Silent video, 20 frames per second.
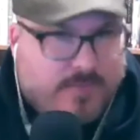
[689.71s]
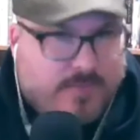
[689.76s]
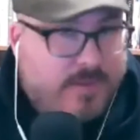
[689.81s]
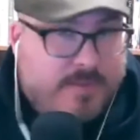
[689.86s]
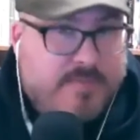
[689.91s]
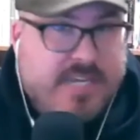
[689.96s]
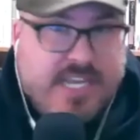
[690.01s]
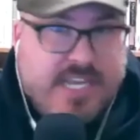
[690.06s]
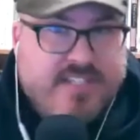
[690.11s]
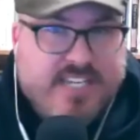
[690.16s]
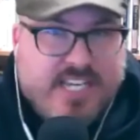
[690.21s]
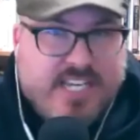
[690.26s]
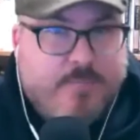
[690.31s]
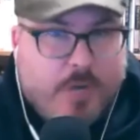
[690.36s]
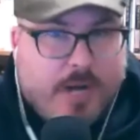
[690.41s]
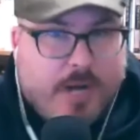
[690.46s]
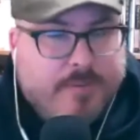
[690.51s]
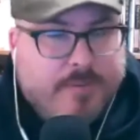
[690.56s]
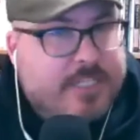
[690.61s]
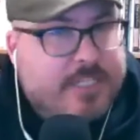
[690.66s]
I'm guessing he
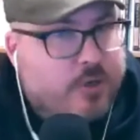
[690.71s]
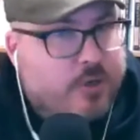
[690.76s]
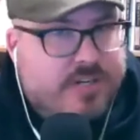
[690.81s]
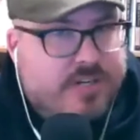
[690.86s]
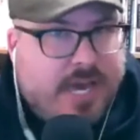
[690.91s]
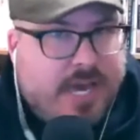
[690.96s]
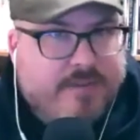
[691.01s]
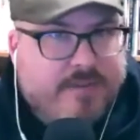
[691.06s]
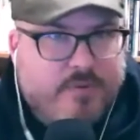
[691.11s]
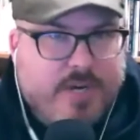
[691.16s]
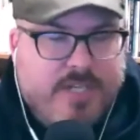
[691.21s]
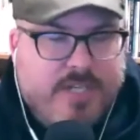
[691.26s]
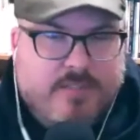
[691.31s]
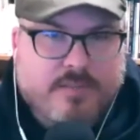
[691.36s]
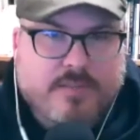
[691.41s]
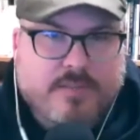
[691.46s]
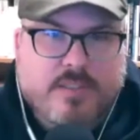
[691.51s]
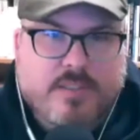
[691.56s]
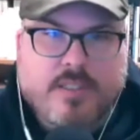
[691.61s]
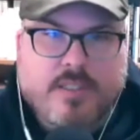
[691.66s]
probably could not have
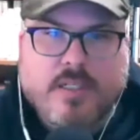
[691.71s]
written.